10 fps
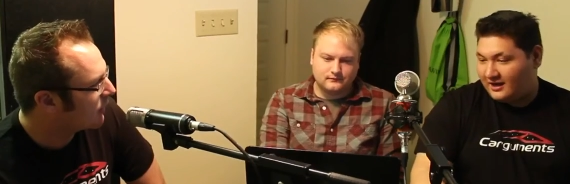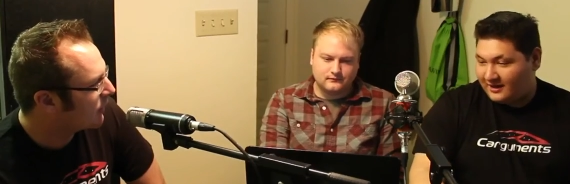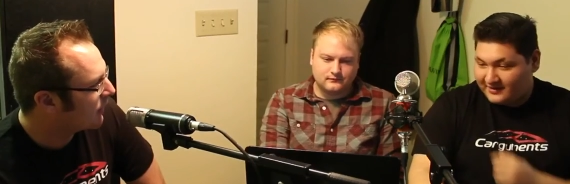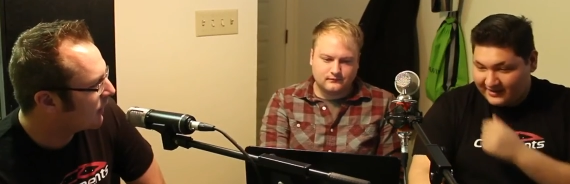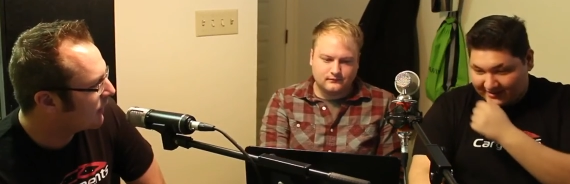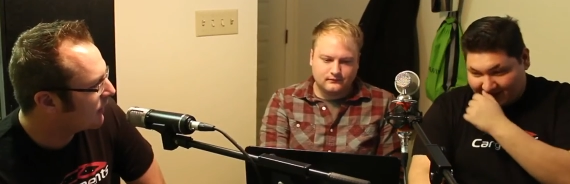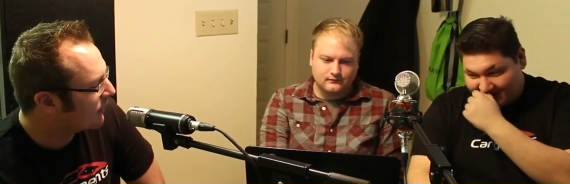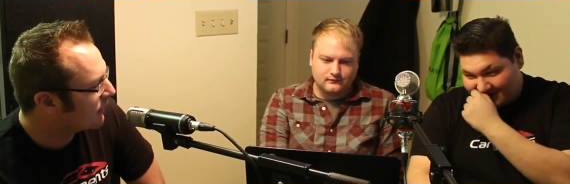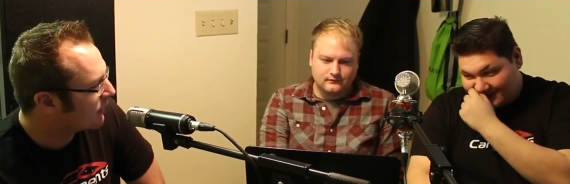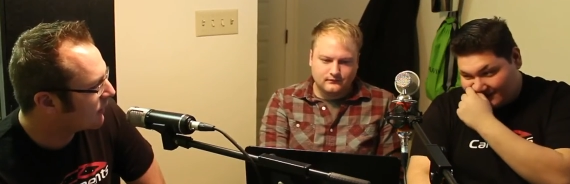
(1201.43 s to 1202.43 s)
Speaker 1: I mean, I think
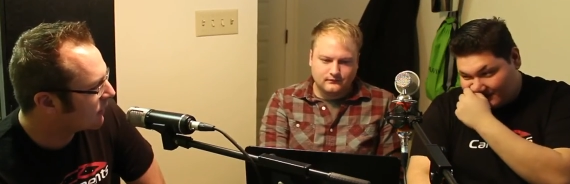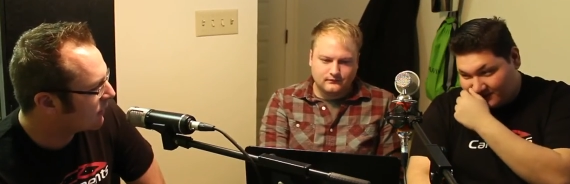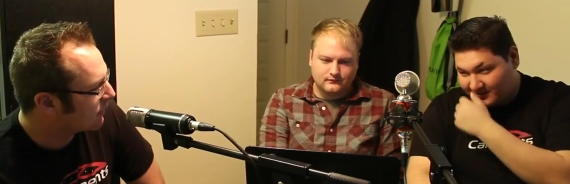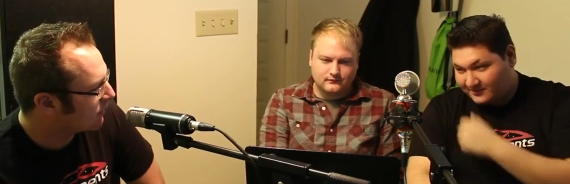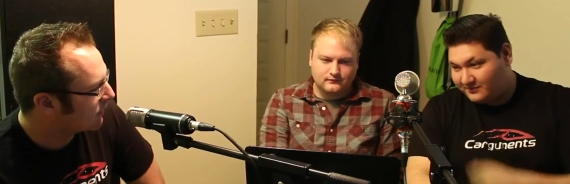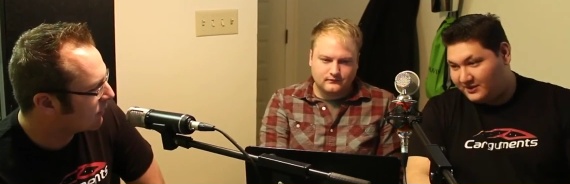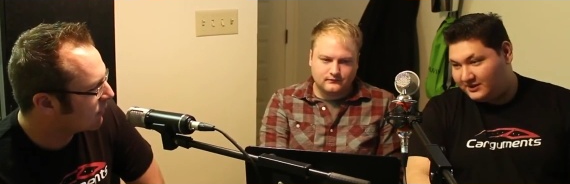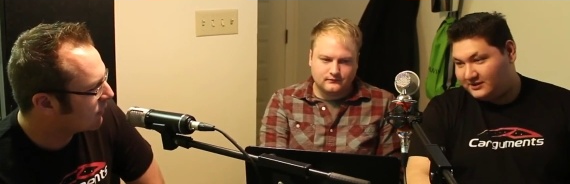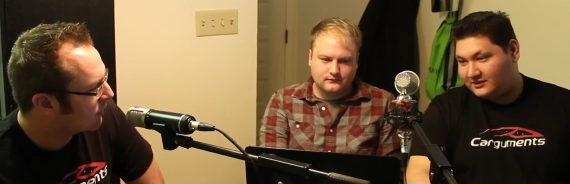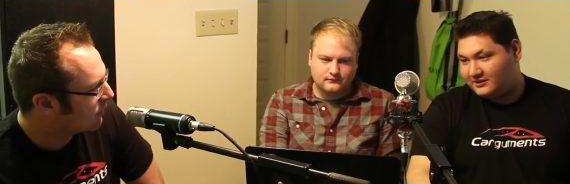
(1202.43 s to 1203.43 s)
it's interesting,
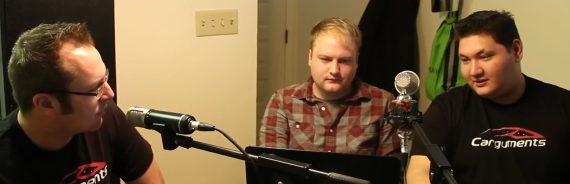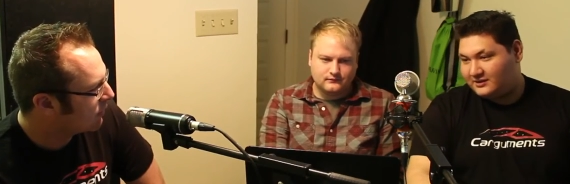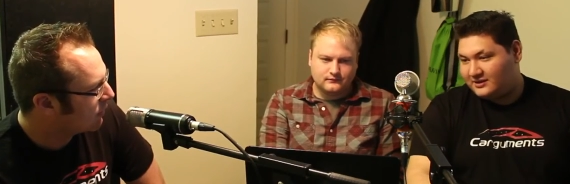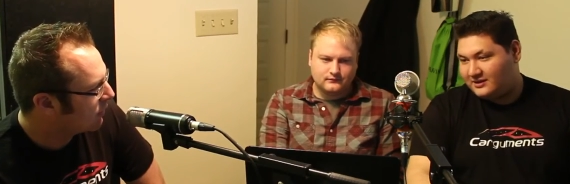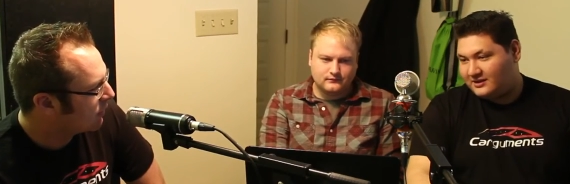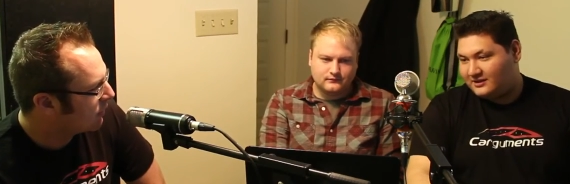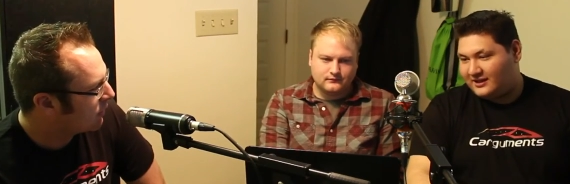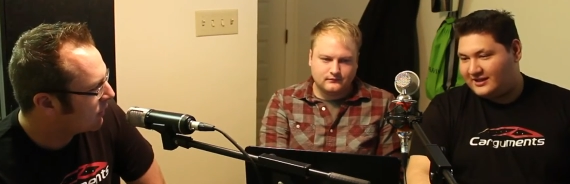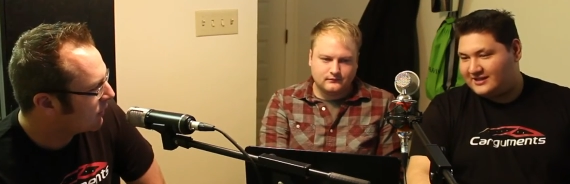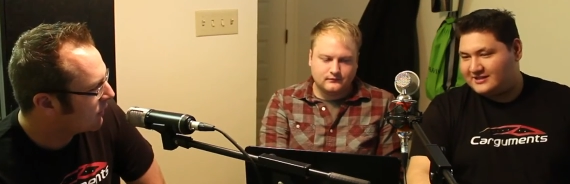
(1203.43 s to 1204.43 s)
but like I